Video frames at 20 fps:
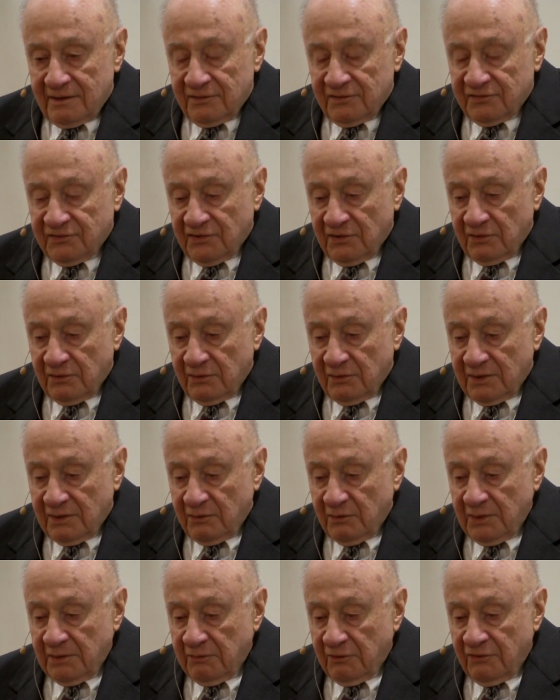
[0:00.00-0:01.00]
so
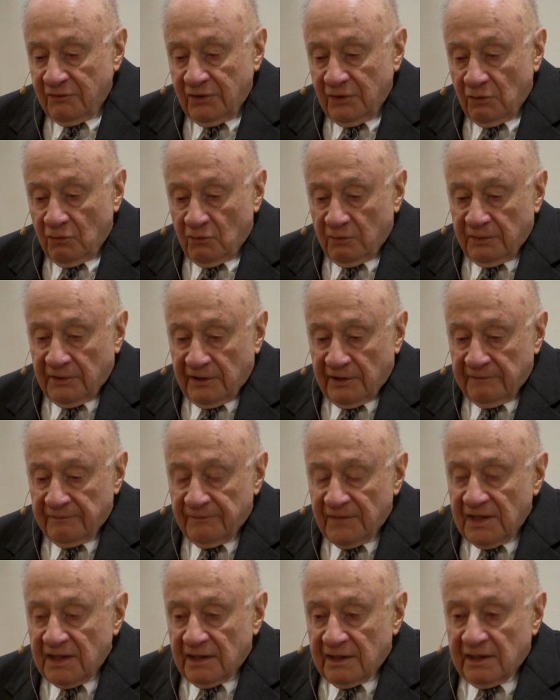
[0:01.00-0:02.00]
uh, we were in the old
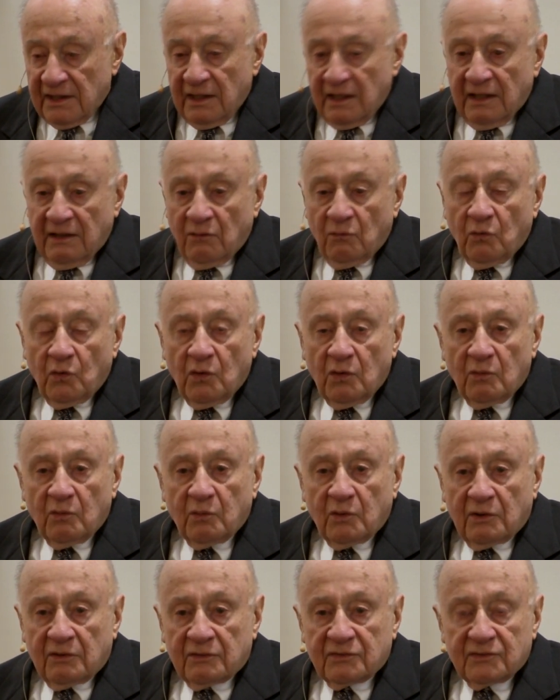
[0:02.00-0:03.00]
part. And
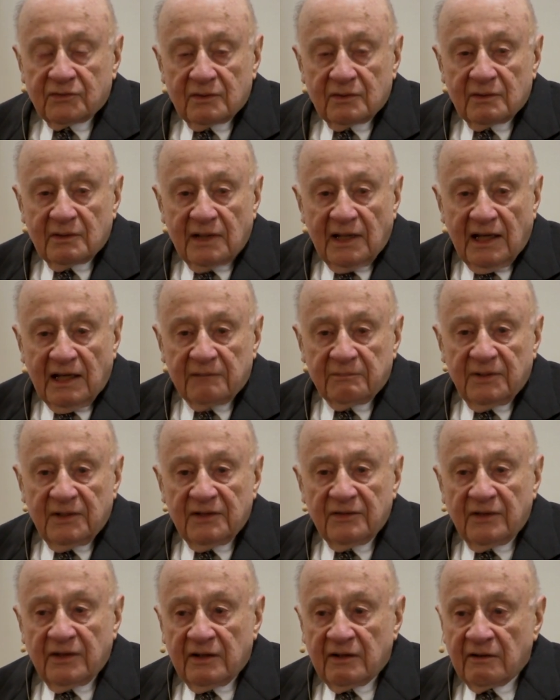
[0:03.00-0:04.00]
Woolworths had
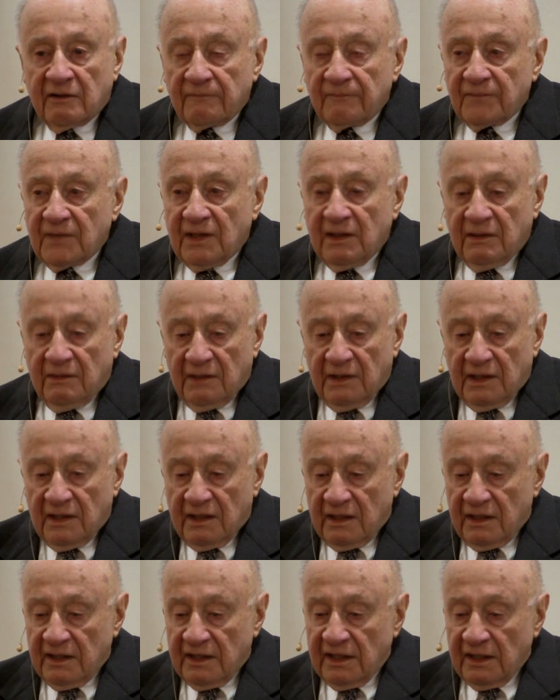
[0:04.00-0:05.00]
been there in,
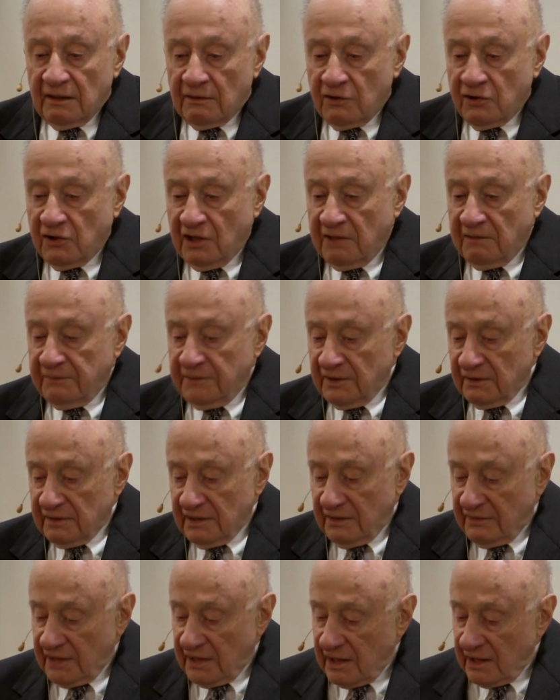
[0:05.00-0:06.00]
in an L-shaped
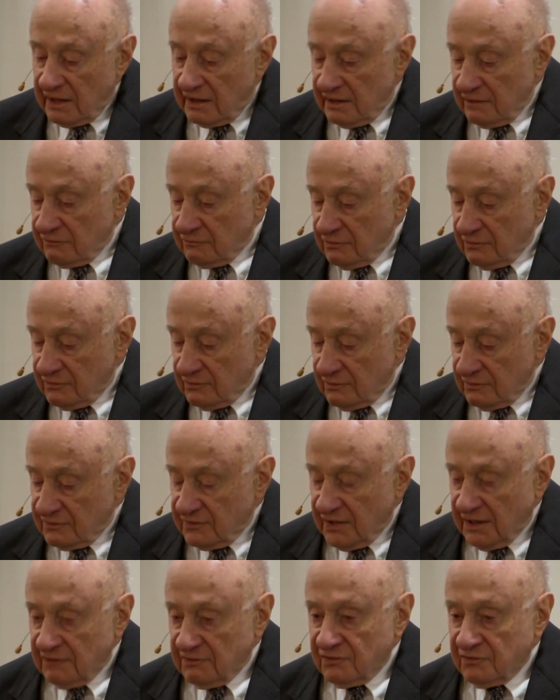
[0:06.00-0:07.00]
building. They had an entrance on
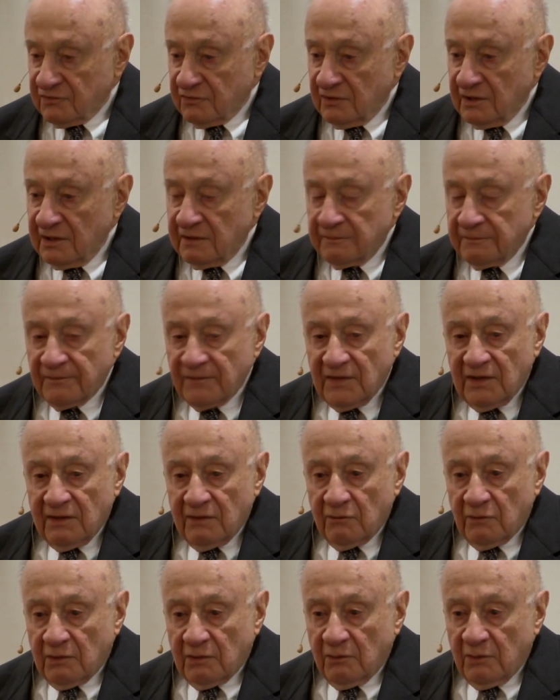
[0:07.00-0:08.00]
2nd Street
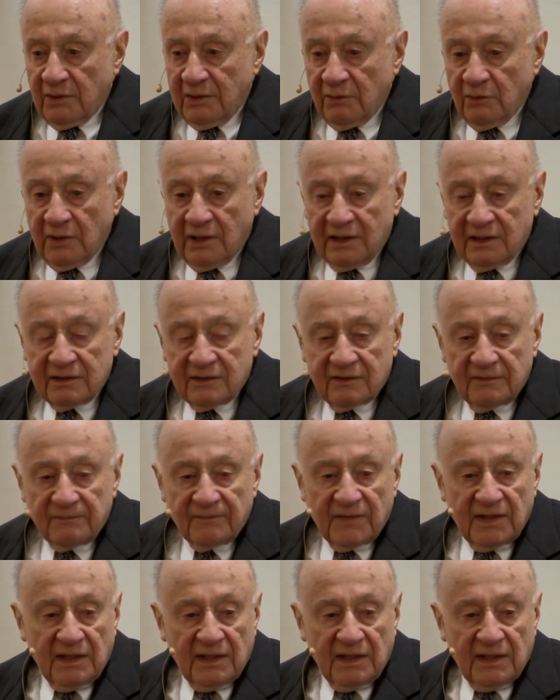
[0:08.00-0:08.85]
where we went